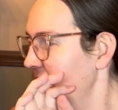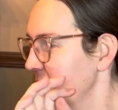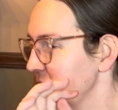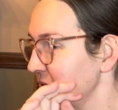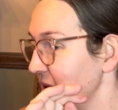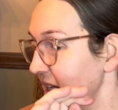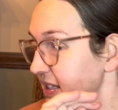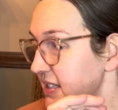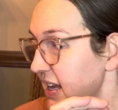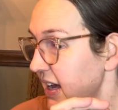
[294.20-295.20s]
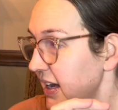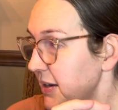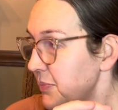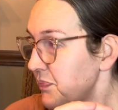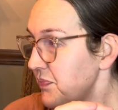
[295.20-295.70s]
So let's
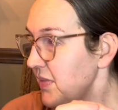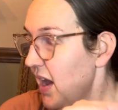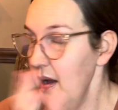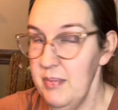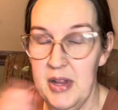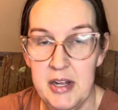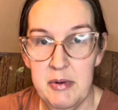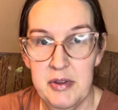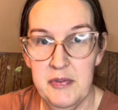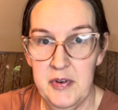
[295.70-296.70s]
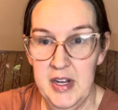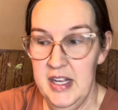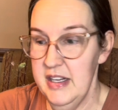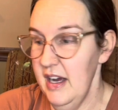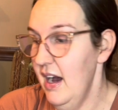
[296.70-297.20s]
say I'm playing with a
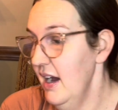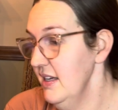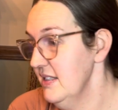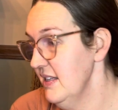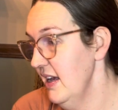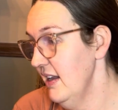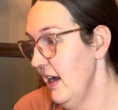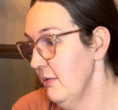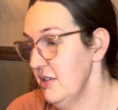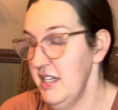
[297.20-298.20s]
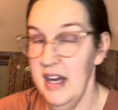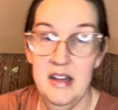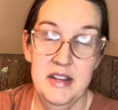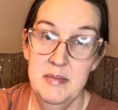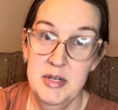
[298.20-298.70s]
friend. I said I would tell
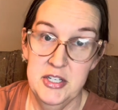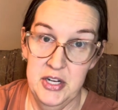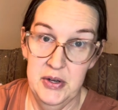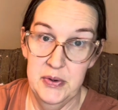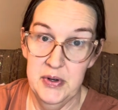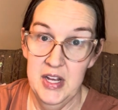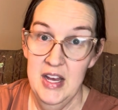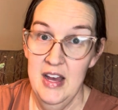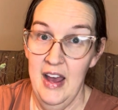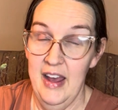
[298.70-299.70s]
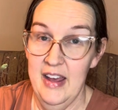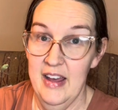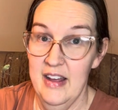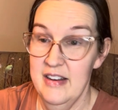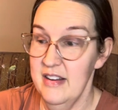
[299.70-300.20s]
them a joke,
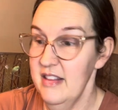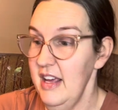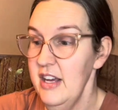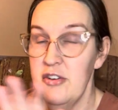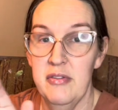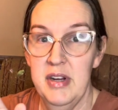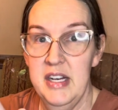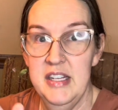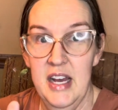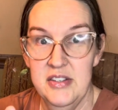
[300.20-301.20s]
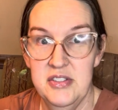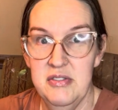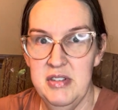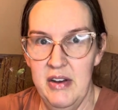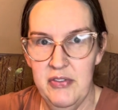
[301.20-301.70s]
and they agreed, yes, you
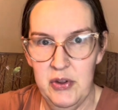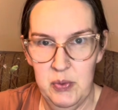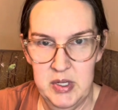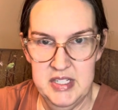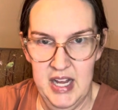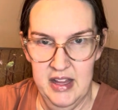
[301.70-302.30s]
definitely would tell